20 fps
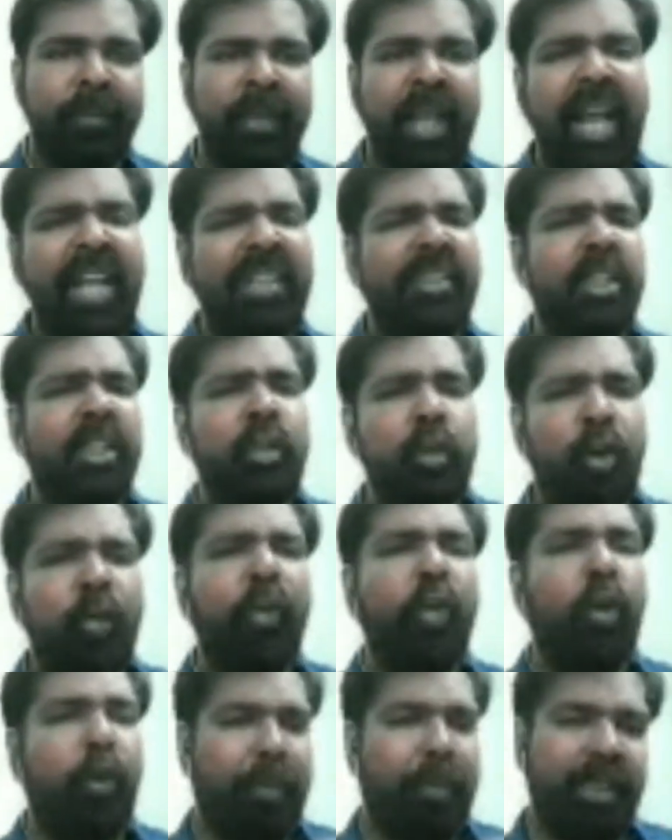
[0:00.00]
As the
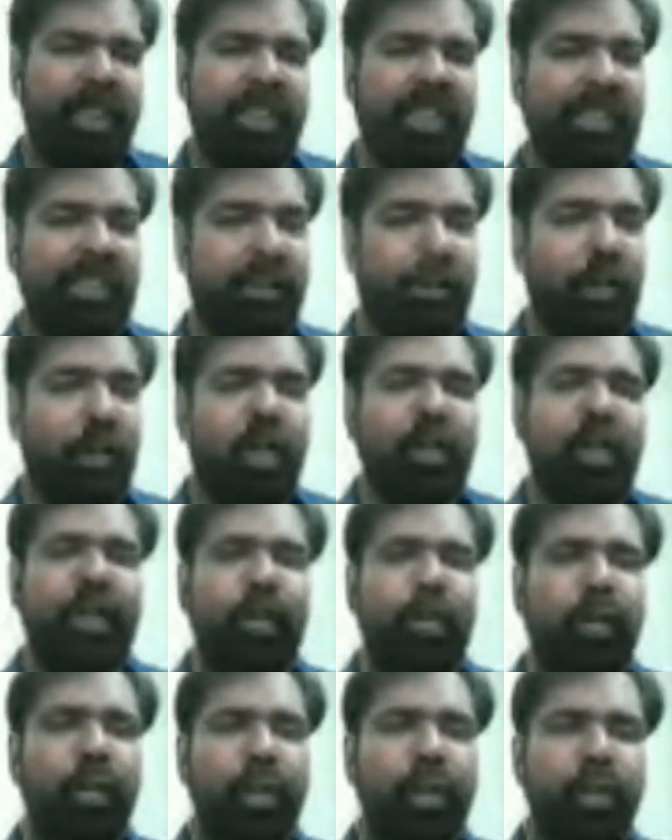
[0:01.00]
novel opens, as I've already
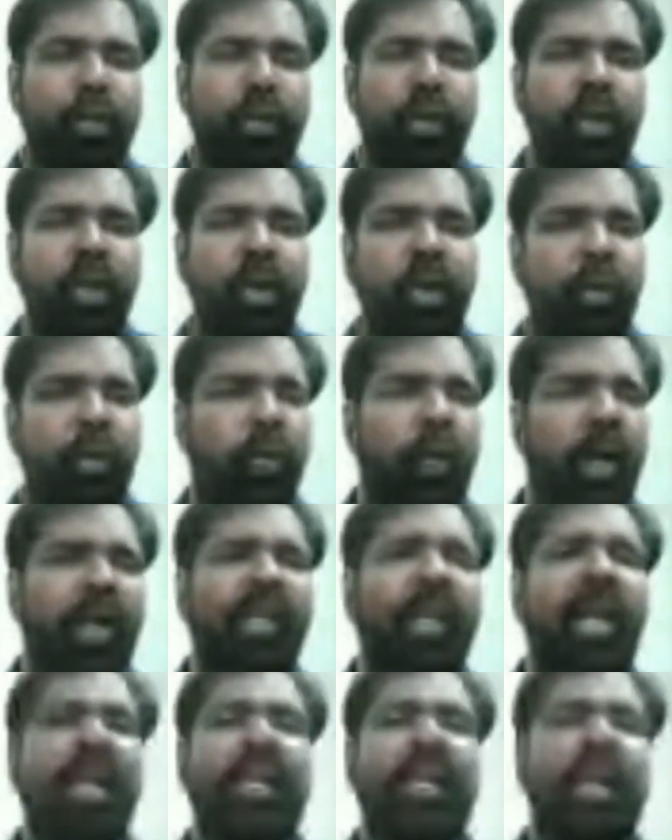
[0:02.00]
told you,
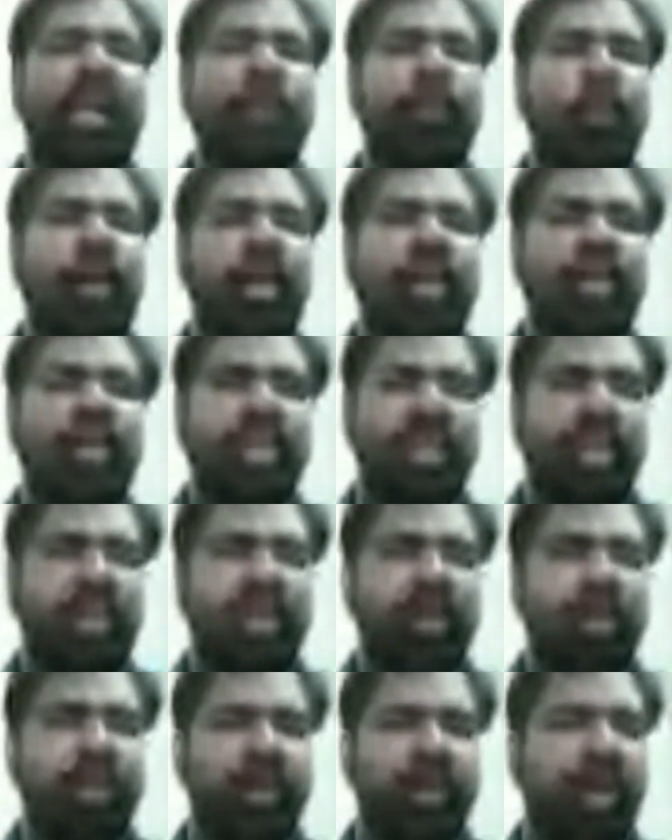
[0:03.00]
101
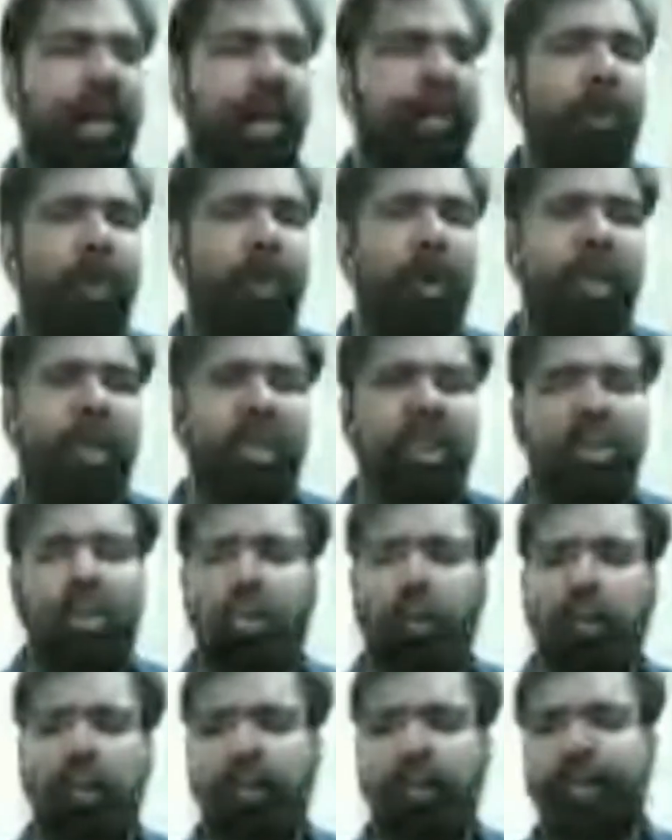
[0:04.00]
children are born at the stroke
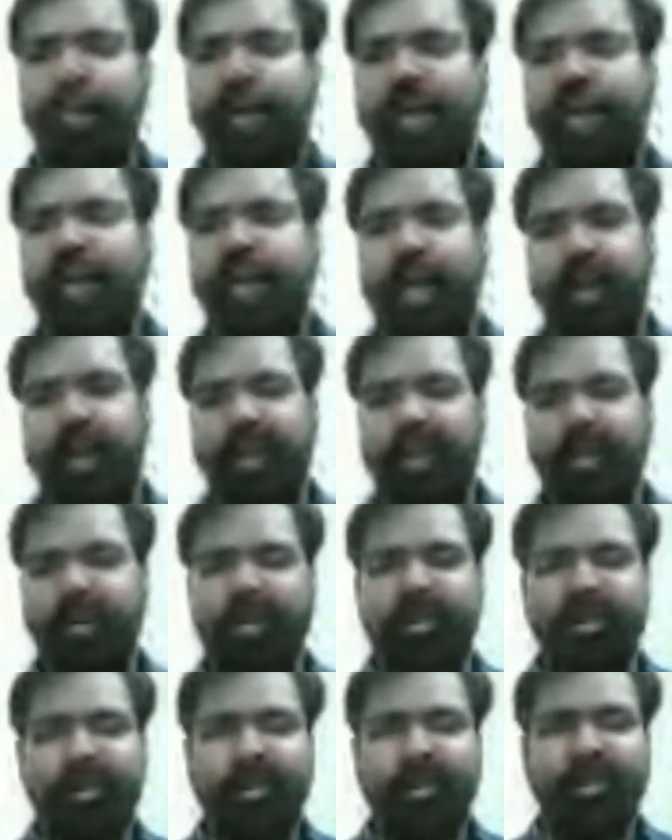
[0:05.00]
of midnight.
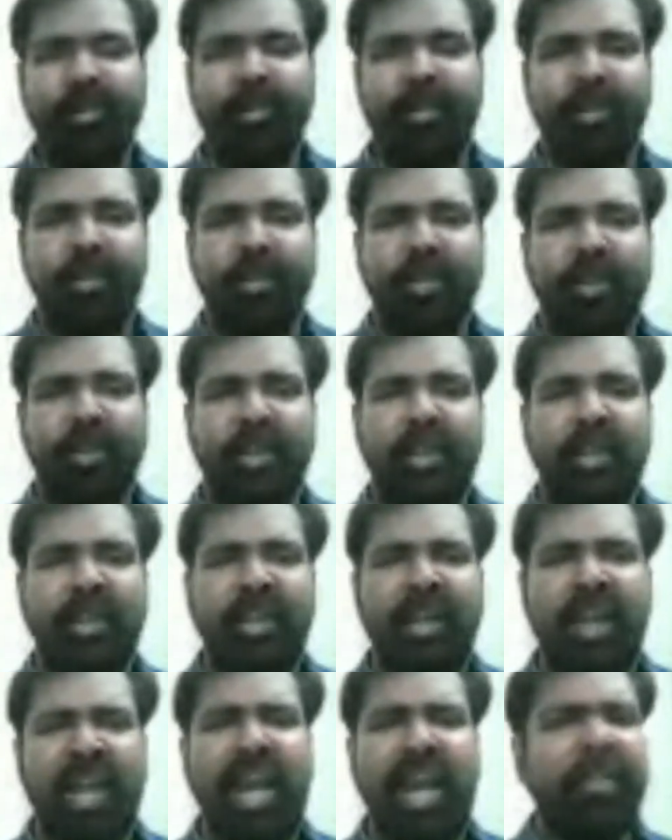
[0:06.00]

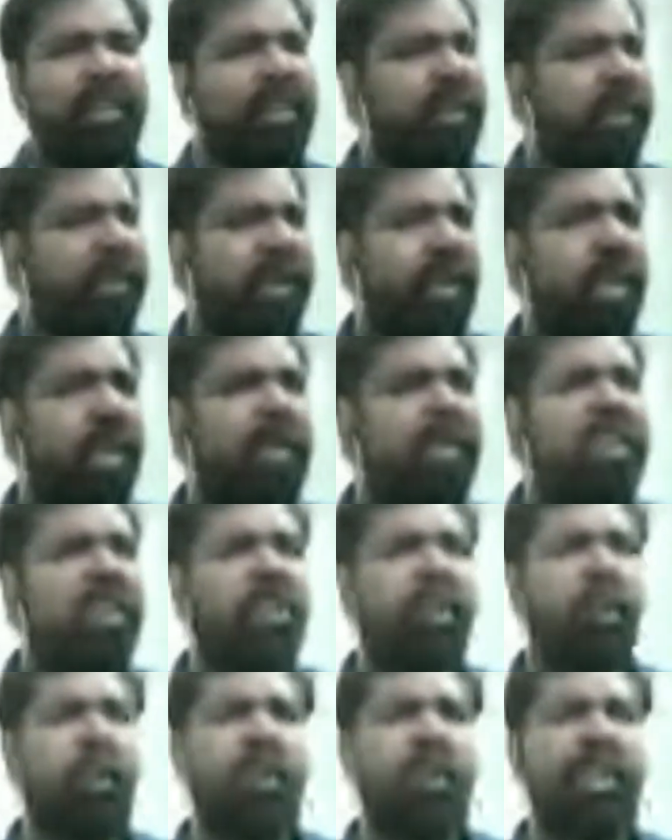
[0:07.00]
Haven't we heard the
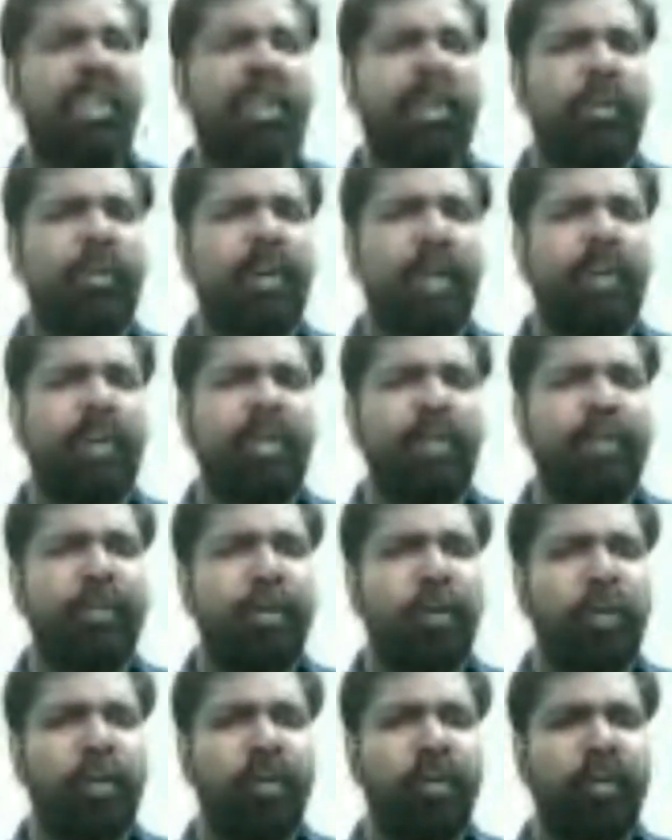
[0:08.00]
story somewhere before?
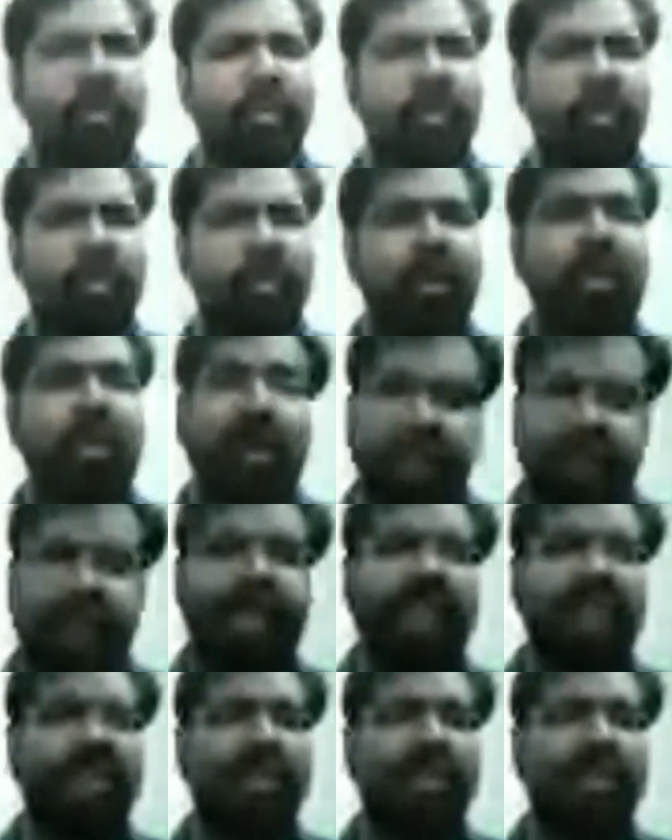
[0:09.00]
Yes.